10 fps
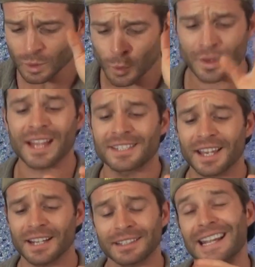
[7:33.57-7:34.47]
With that
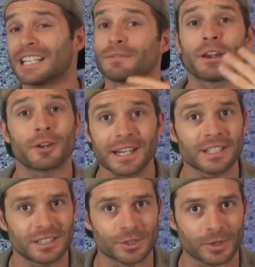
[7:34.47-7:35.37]
said, it is very
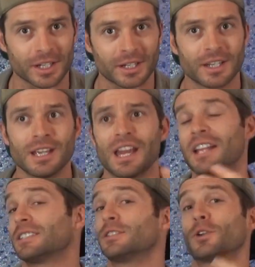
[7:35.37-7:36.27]
easy to drink.
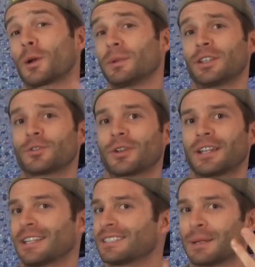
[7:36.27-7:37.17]
It's enjoyable to
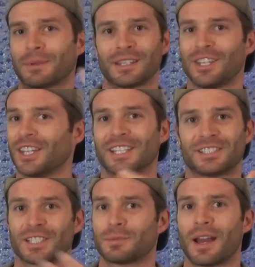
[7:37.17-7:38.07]
drink. It's something that you get a
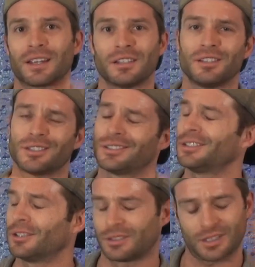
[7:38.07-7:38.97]
6-pack and you just,
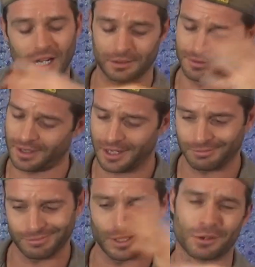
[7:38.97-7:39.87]
it's kind of,
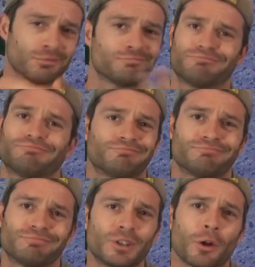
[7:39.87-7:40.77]

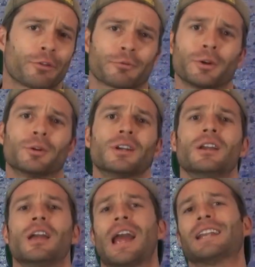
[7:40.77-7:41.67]
go through.
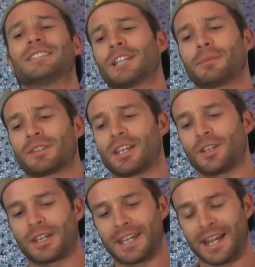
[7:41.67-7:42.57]
And it's something that
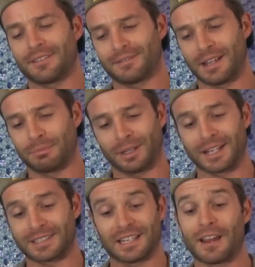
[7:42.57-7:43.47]
you can get and
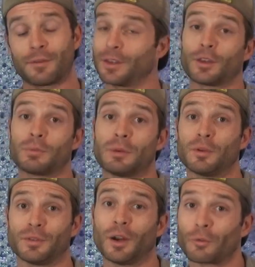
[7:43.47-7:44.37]
play it safe with other
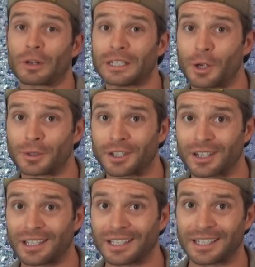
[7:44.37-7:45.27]
people if you don't really know what they're
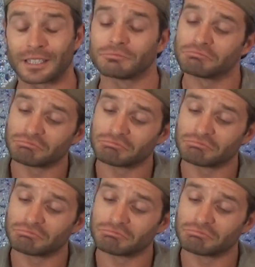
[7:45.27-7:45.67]
going to like.